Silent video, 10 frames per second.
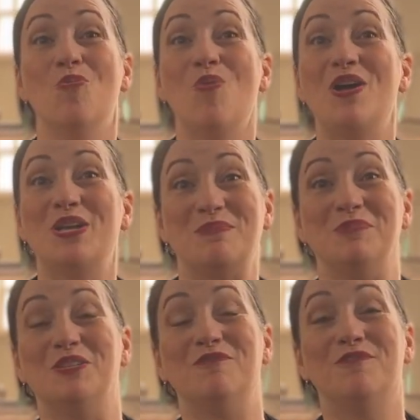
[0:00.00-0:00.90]

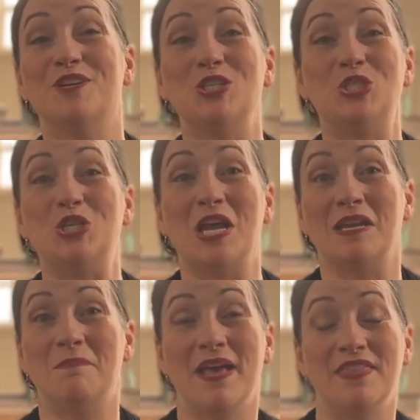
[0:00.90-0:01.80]
Welcome to First
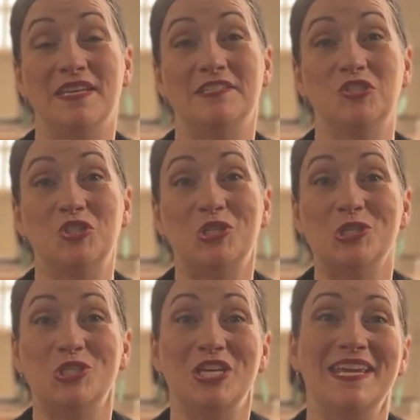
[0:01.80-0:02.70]
United Methodist
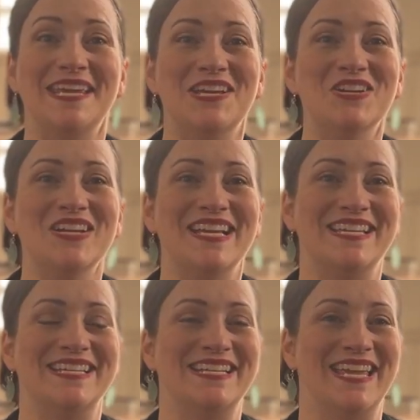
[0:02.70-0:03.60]
Church here
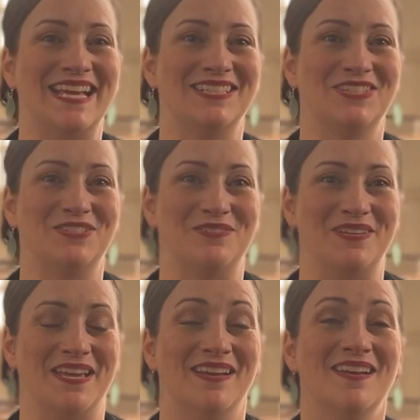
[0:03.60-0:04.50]
in
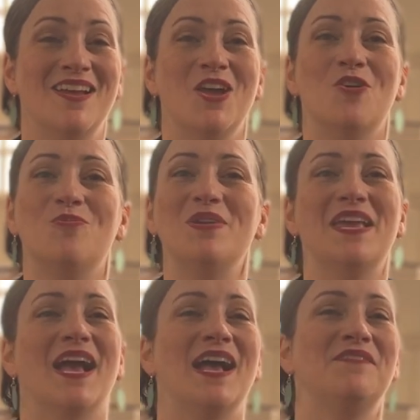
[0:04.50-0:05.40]
Gastonia.
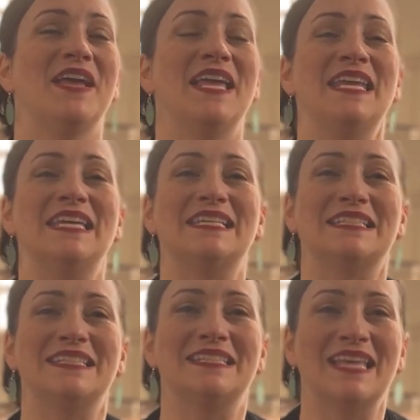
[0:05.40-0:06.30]
We have an
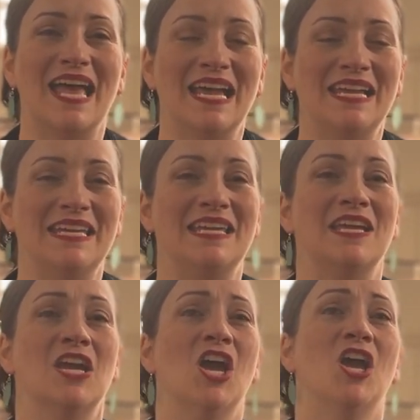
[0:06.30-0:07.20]

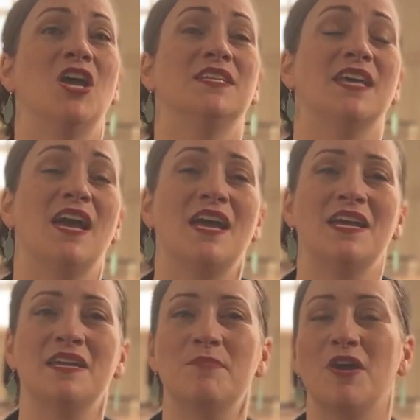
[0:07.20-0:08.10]
exciting
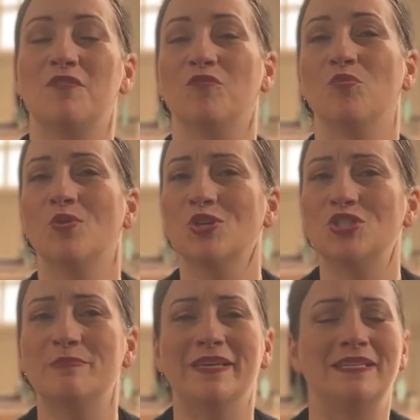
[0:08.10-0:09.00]
time of
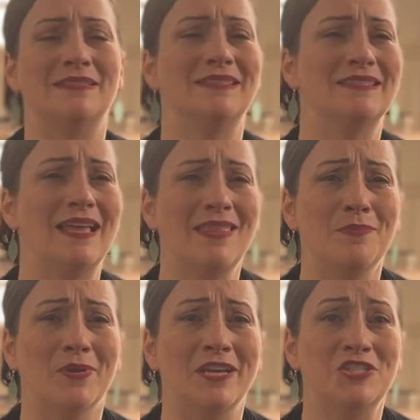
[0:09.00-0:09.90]
worship and
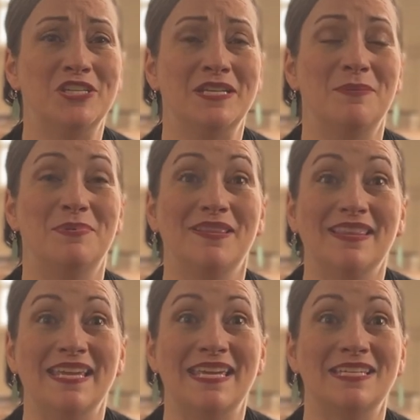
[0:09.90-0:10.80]
celebration
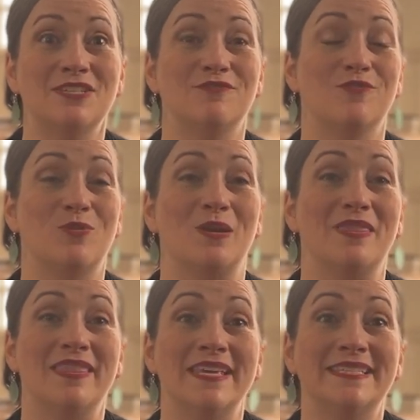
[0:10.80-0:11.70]
planned for
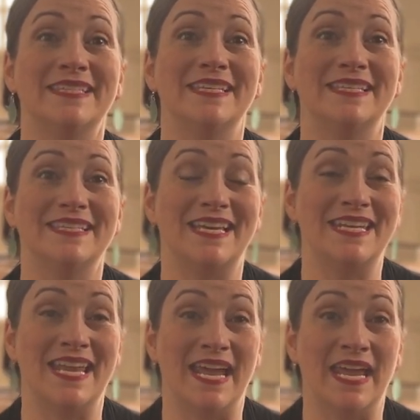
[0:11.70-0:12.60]
this
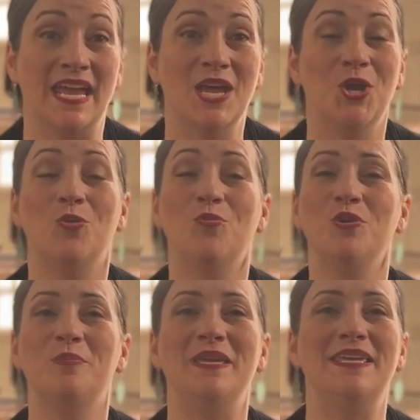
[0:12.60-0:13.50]
Sunday.
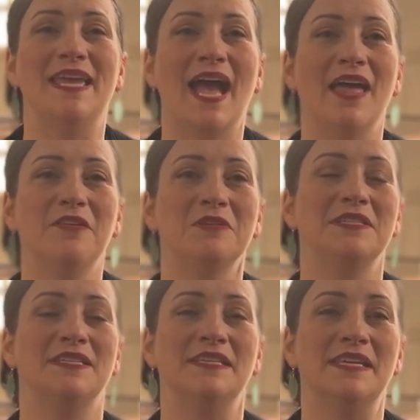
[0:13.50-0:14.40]
We'll be
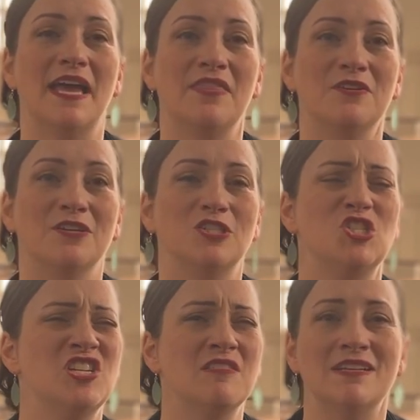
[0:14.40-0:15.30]
gathering together,
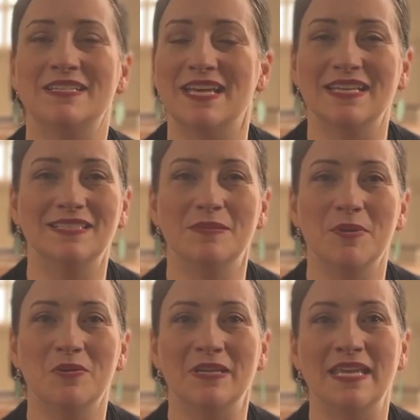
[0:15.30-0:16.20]
sharing
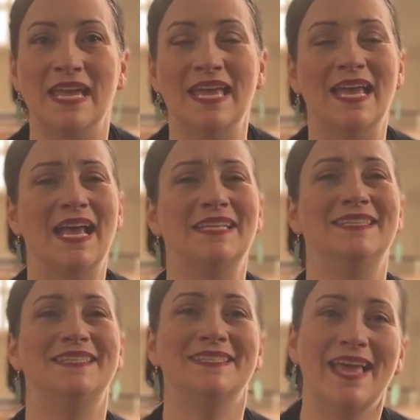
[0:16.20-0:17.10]
testimony,
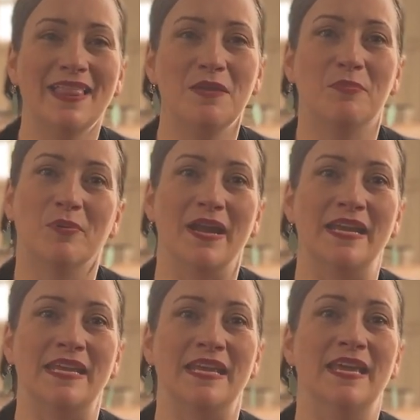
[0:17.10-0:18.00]
and
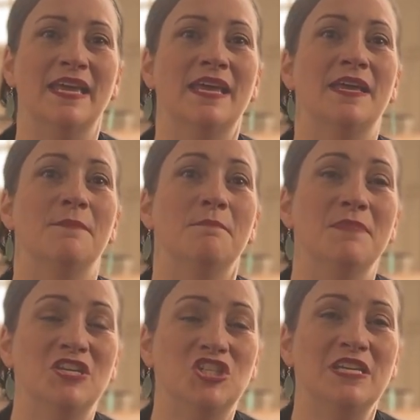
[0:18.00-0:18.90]
celebrating
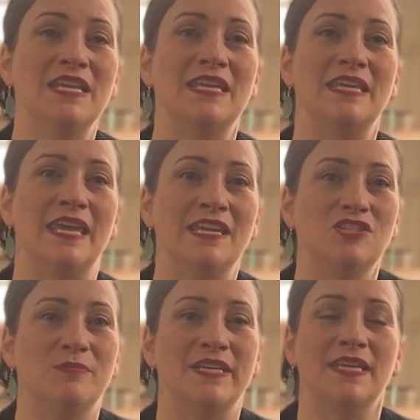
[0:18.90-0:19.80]
mission
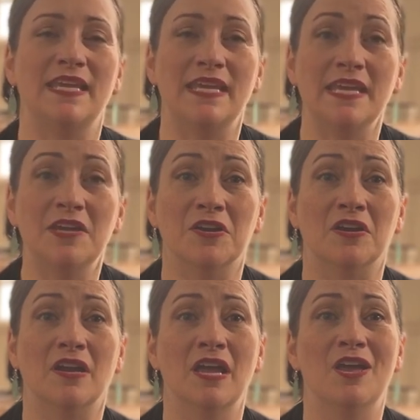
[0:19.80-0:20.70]
engagement
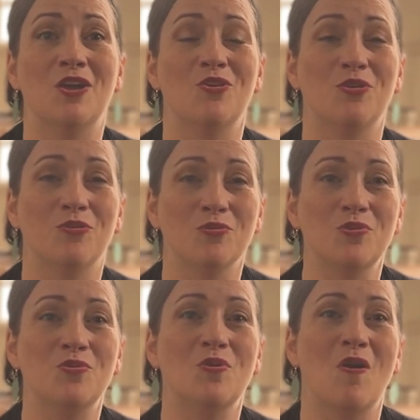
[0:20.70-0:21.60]
here
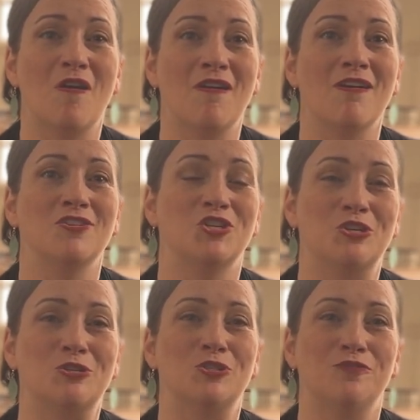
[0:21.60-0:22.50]
through our
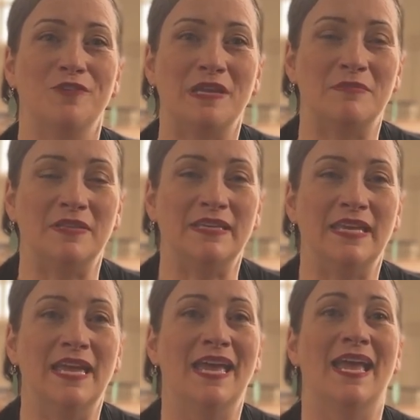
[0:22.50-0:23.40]
church
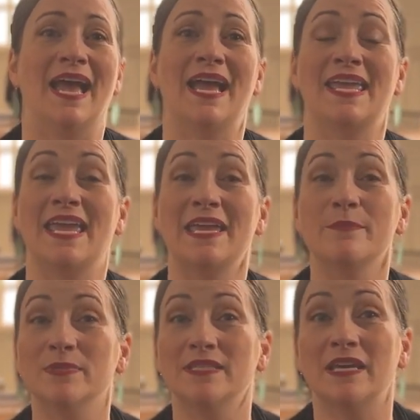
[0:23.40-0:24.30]
family at
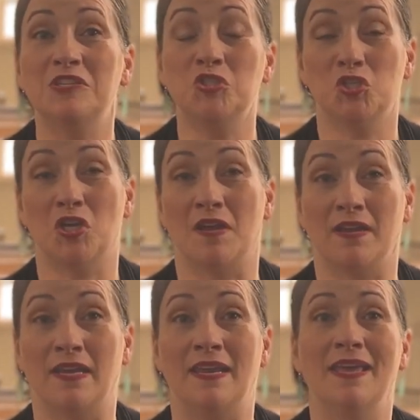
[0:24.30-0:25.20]
Camp
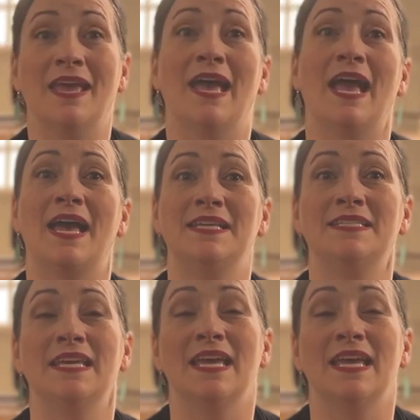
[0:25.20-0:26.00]
Sunshine at